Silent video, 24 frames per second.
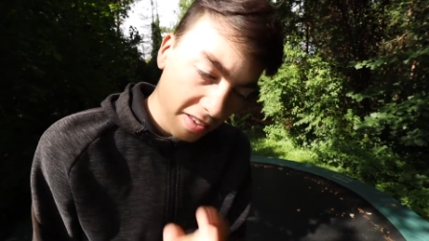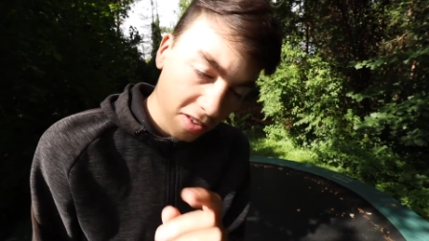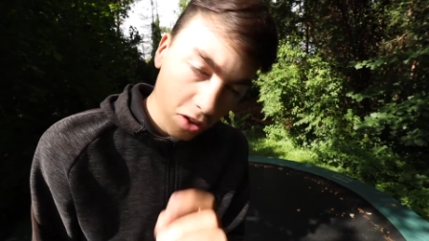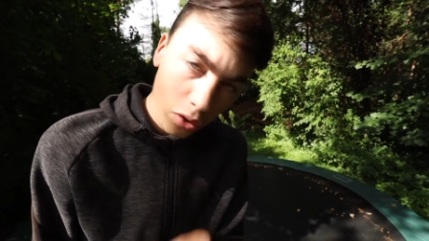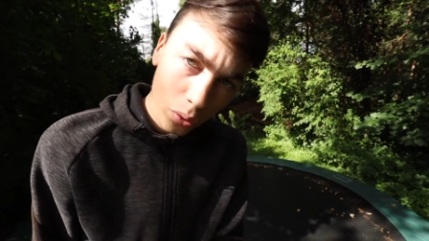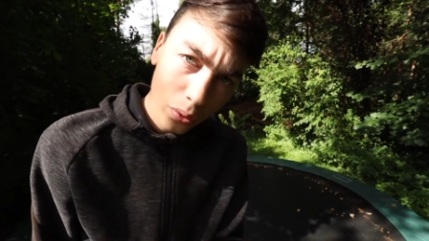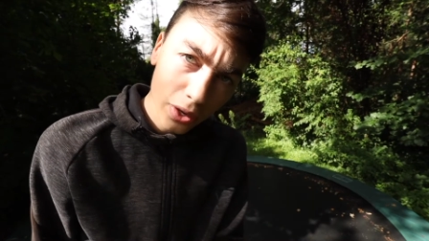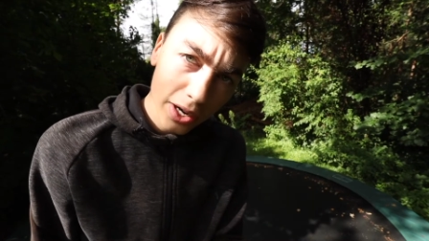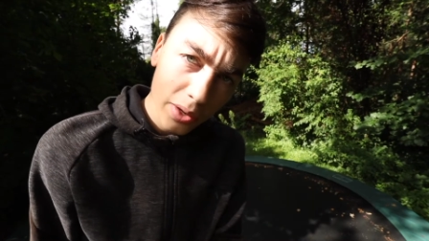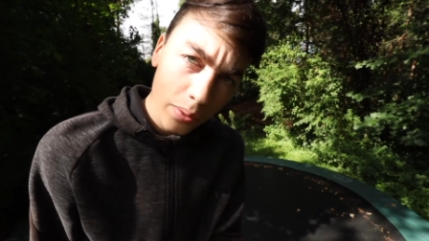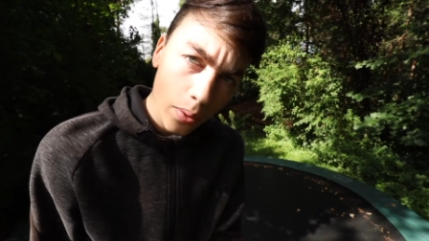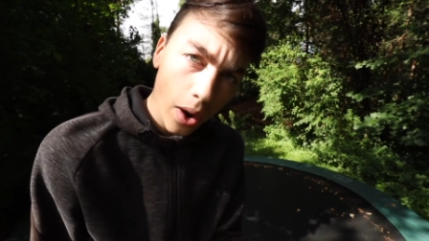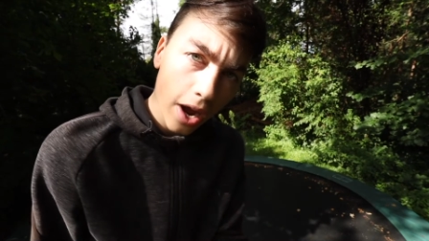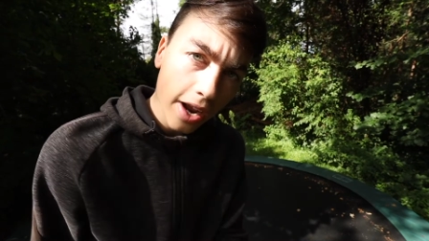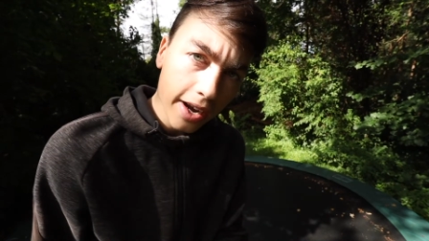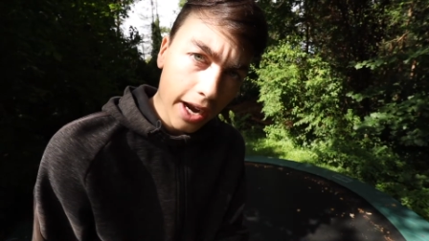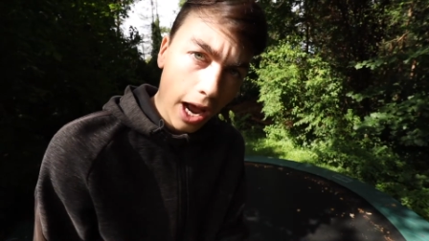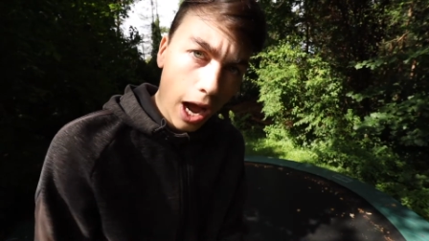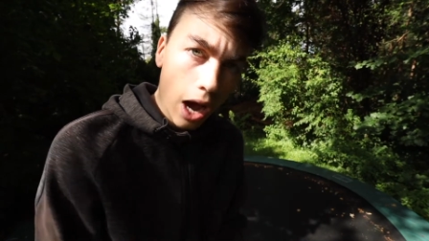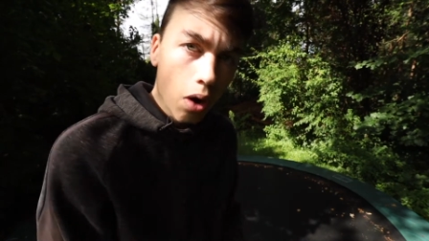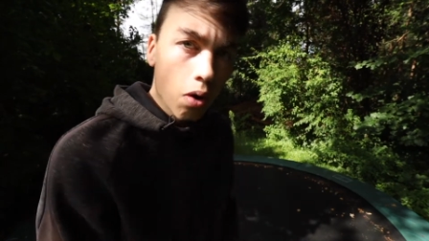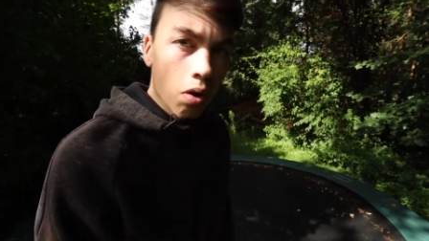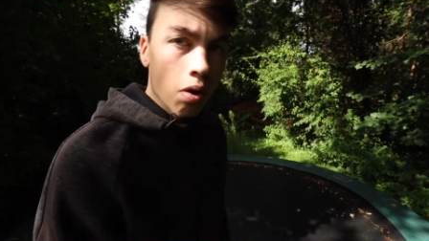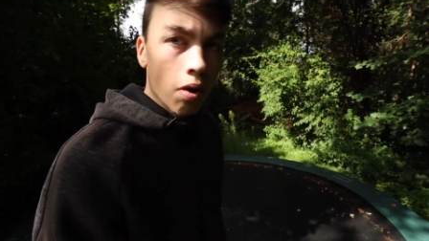screen right
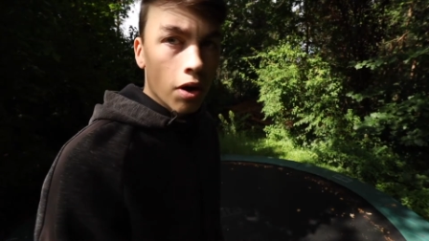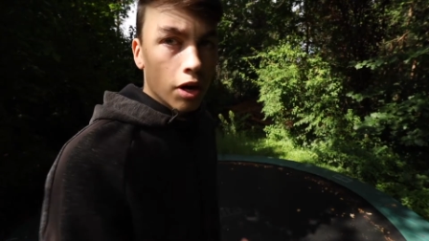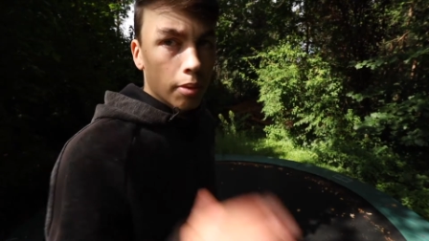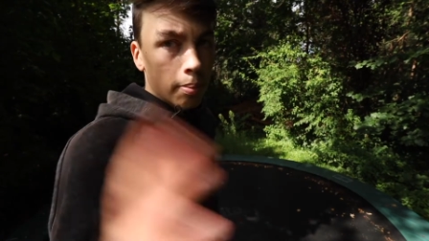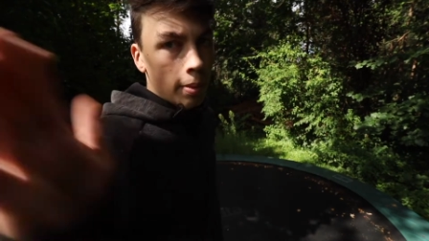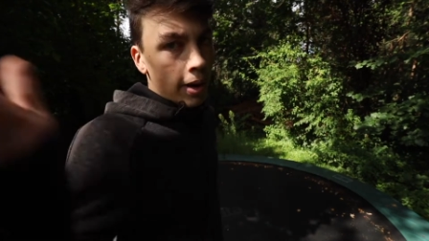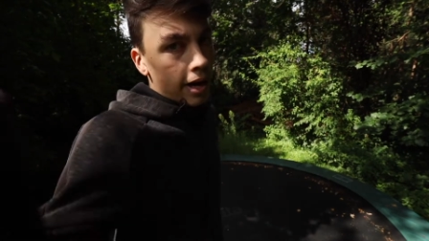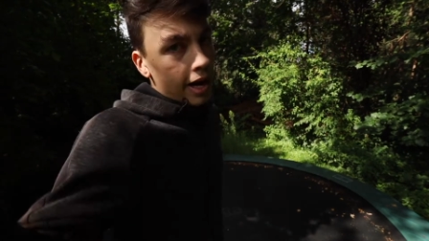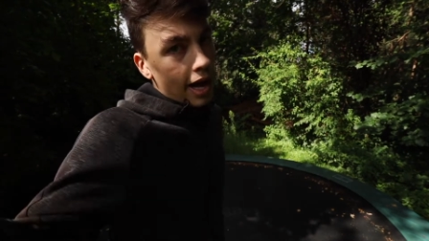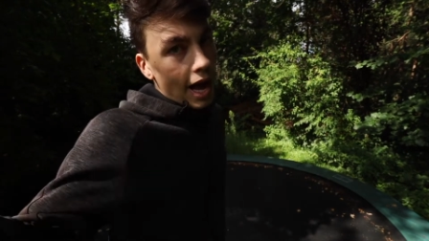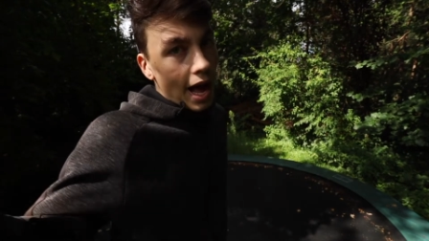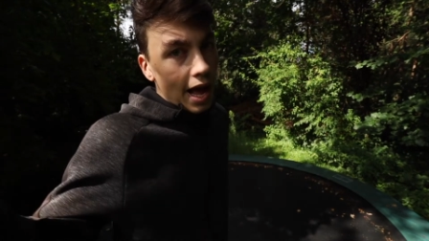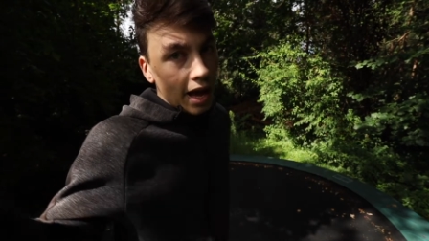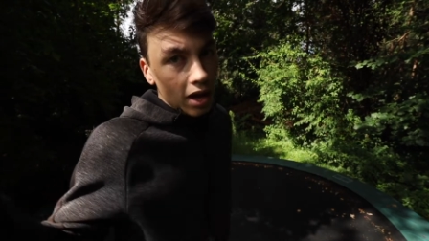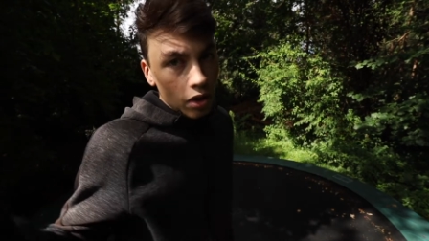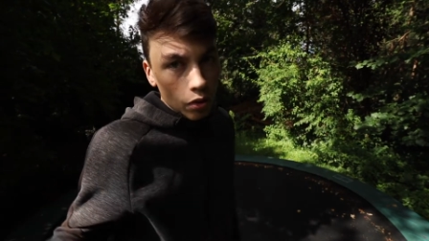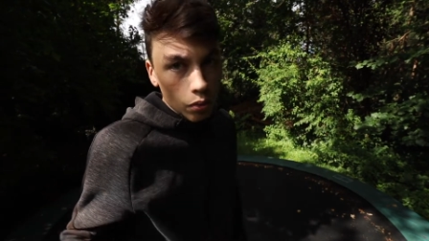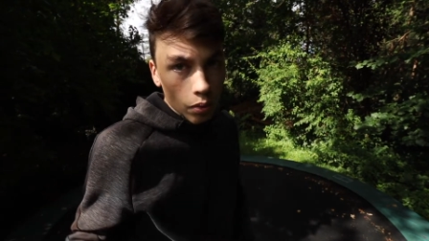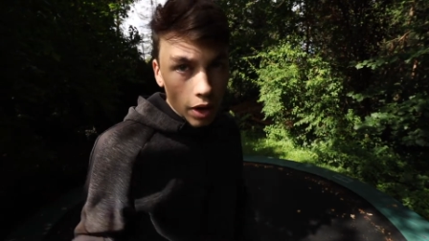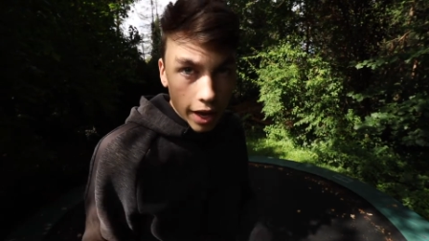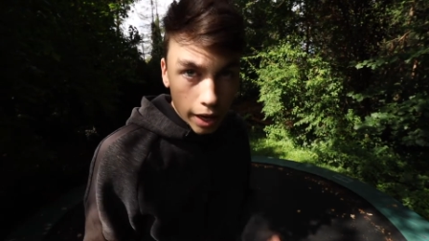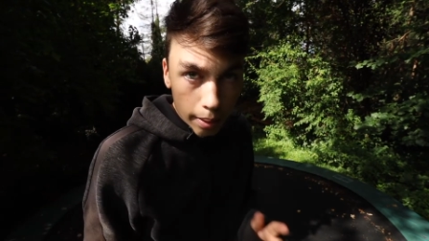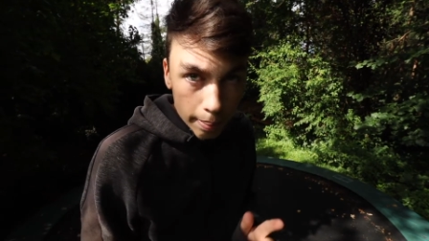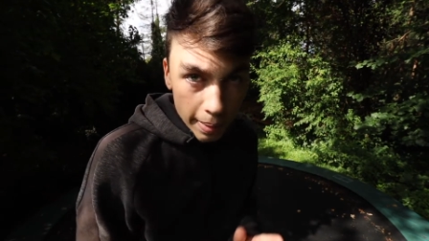now,
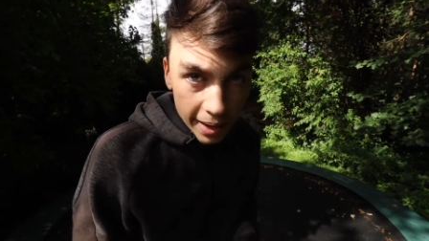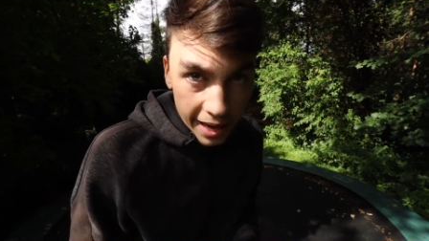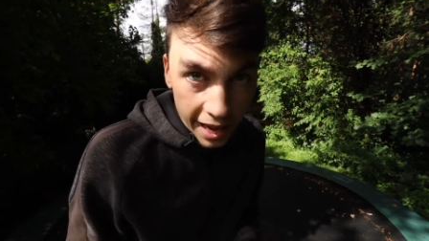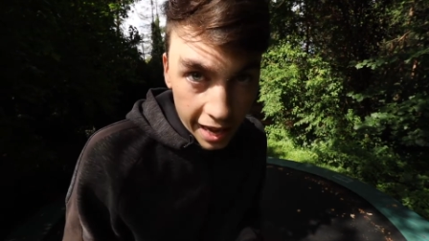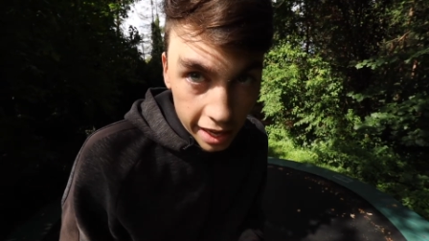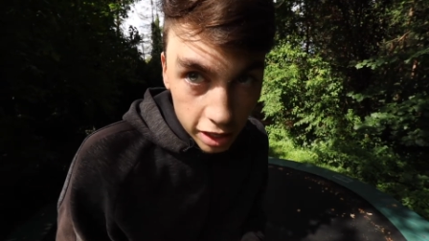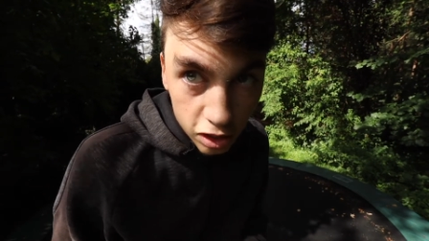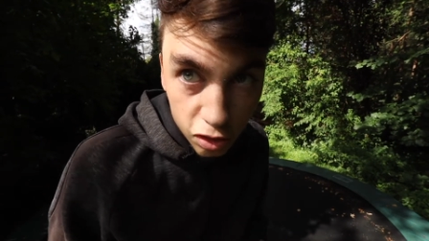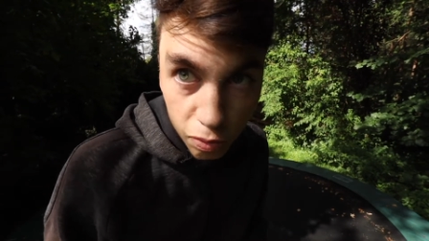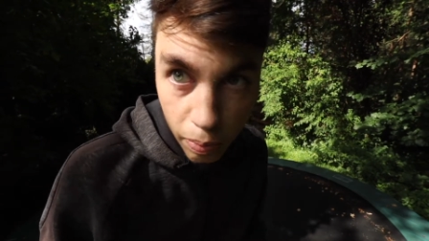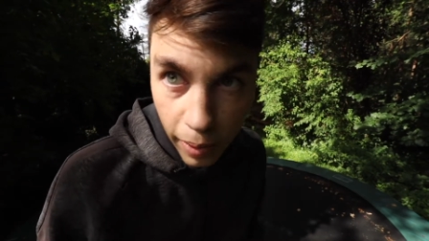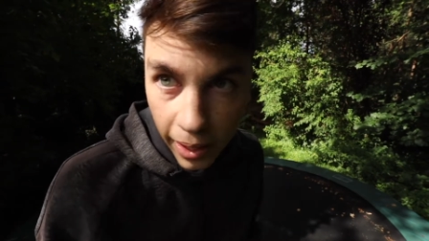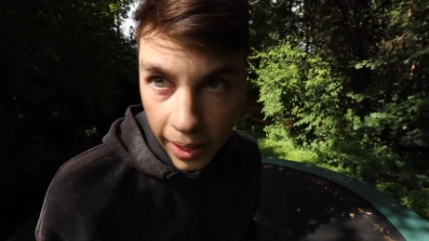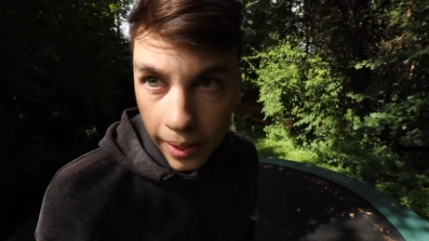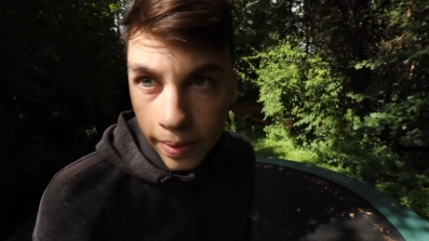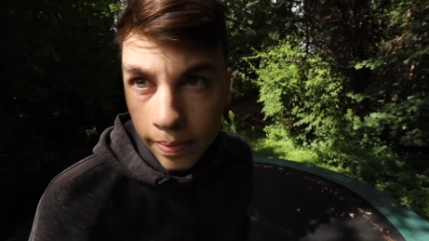Macaco and a back handspring.